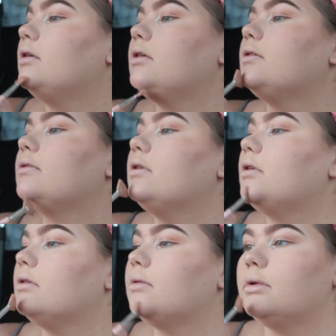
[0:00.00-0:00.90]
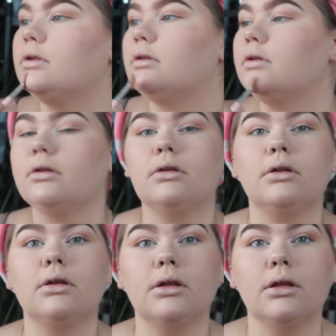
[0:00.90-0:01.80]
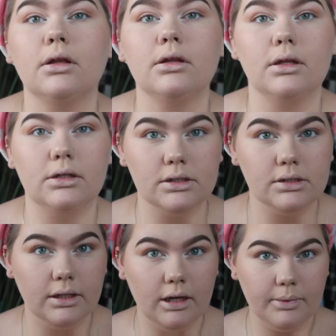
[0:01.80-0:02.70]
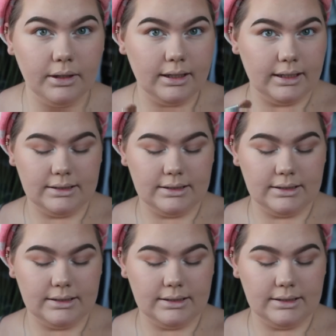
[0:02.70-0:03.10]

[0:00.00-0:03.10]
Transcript: You can. Like, just look how pretty that